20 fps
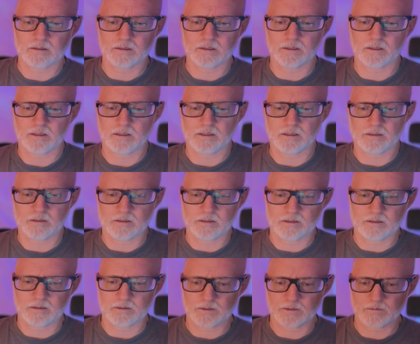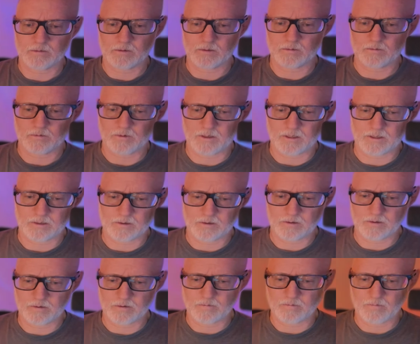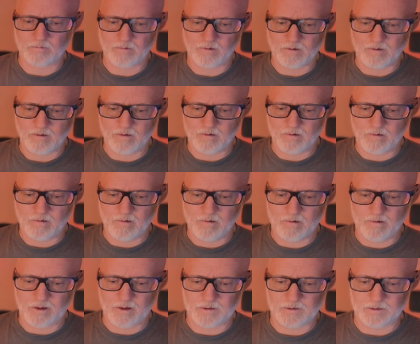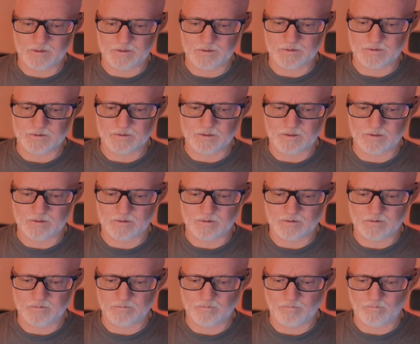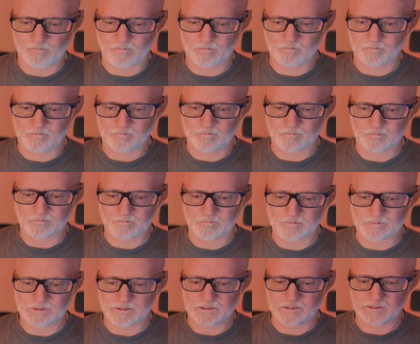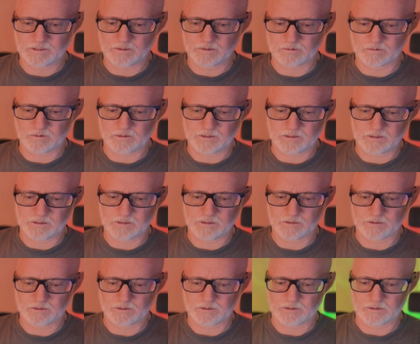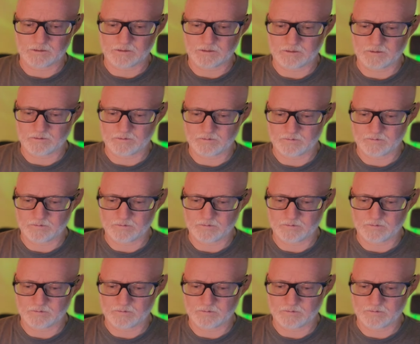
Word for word: and uh, see if we can find her. Uh, that is not her. Maty Ezraty Ashtanga.